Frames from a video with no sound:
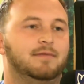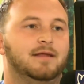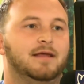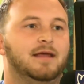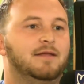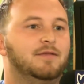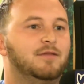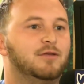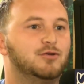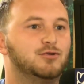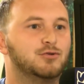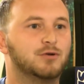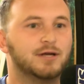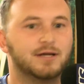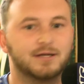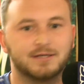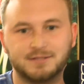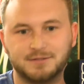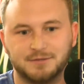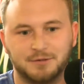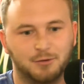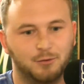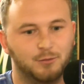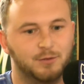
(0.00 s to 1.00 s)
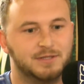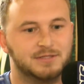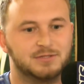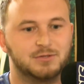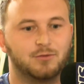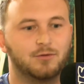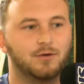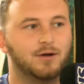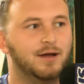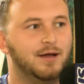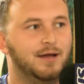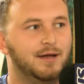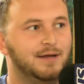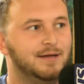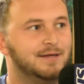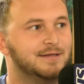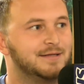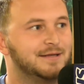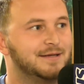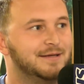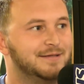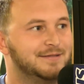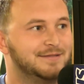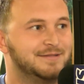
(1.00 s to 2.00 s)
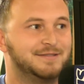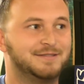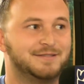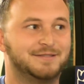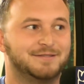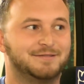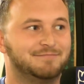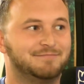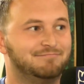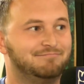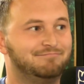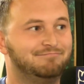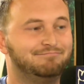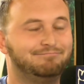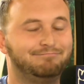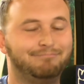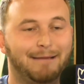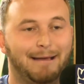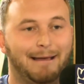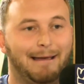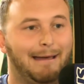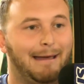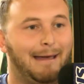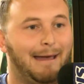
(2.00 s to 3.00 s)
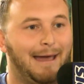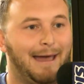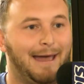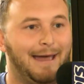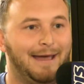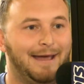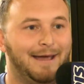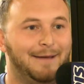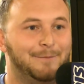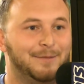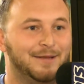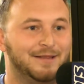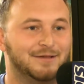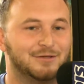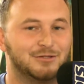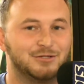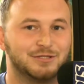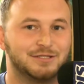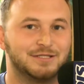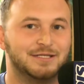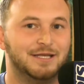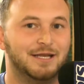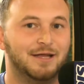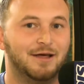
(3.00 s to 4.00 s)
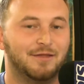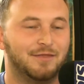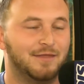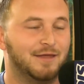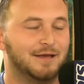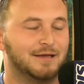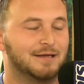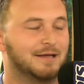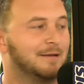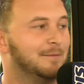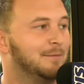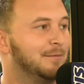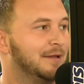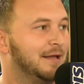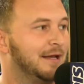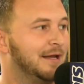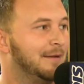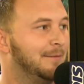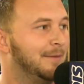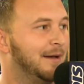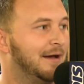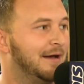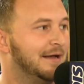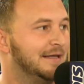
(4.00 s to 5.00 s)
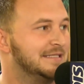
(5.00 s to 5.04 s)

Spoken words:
The drinks are always great. There's just nothing to complain about.